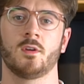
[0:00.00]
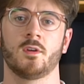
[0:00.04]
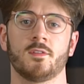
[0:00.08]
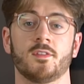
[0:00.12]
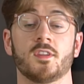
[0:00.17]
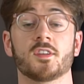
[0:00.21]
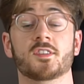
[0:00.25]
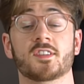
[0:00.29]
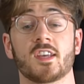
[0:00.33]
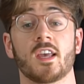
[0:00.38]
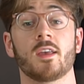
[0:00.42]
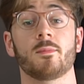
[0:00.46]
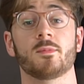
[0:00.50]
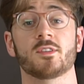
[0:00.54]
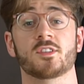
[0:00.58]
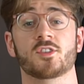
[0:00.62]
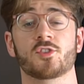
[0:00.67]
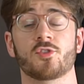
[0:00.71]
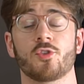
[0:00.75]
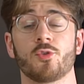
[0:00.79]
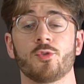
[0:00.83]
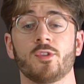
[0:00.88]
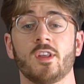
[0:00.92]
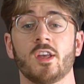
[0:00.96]
The same is
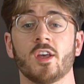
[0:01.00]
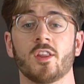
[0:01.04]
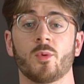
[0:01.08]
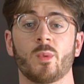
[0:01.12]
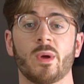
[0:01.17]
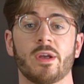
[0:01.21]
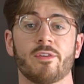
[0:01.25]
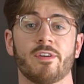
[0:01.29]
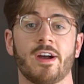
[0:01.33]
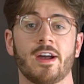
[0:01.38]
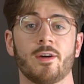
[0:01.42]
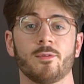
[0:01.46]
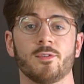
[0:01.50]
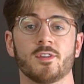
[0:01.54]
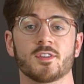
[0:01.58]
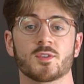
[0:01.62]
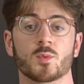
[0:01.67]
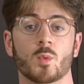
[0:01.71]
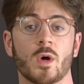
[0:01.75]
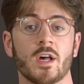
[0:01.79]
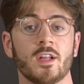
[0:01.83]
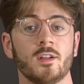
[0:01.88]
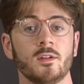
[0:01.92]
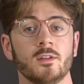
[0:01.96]
true the other way around as
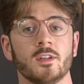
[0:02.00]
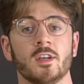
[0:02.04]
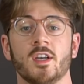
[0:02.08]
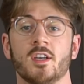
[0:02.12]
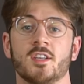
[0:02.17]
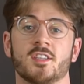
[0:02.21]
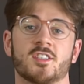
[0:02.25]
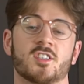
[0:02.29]
well.